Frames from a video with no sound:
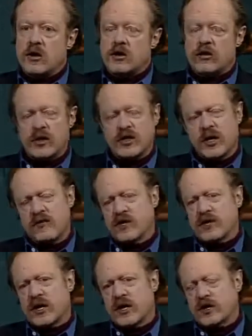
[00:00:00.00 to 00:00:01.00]
nor does he even
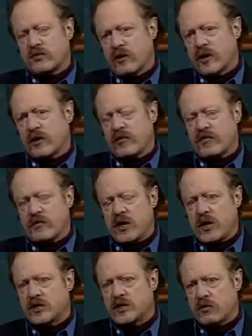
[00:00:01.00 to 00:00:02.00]
take it directly from the
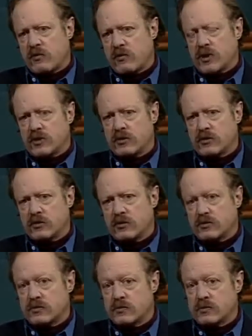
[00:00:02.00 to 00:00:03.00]
ancient Greeks, who
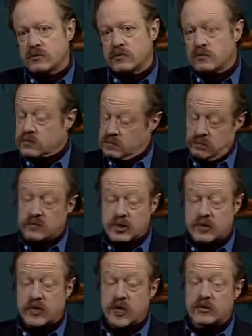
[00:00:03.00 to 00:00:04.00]

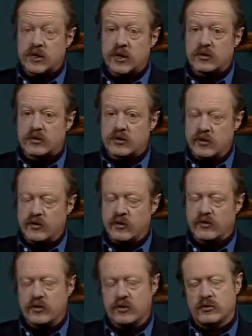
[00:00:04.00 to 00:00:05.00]
sometimes held similar
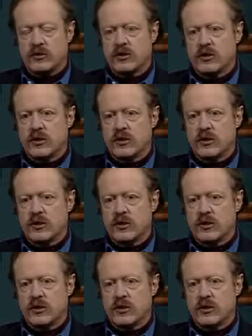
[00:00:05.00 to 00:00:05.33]
views.